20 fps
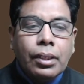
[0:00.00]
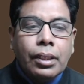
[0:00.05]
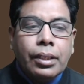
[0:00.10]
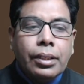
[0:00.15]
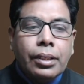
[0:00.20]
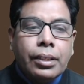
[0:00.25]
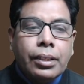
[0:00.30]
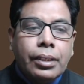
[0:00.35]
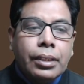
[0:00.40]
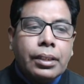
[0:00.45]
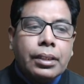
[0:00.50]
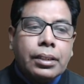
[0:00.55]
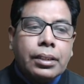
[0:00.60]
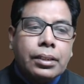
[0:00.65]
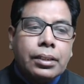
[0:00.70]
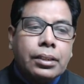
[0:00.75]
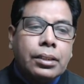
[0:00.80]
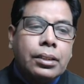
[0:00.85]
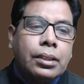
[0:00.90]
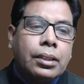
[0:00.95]
here
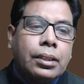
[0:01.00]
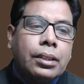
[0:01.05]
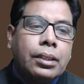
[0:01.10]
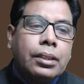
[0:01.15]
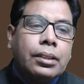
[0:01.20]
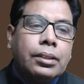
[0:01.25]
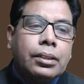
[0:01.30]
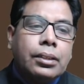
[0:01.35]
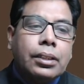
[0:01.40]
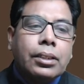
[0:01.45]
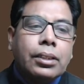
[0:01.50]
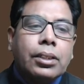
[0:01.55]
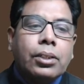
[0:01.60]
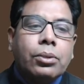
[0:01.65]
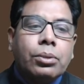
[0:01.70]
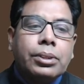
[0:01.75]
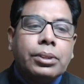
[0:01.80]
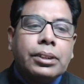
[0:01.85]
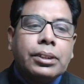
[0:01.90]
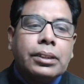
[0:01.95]
n control
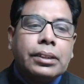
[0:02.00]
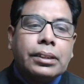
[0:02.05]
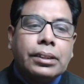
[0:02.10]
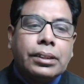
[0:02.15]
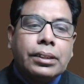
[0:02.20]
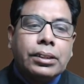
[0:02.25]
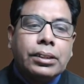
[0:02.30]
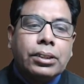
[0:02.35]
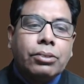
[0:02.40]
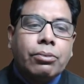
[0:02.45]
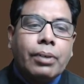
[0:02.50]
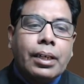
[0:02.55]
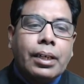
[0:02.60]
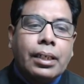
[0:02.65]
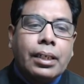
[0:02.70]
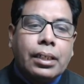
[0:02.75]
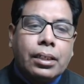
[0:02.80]
signals require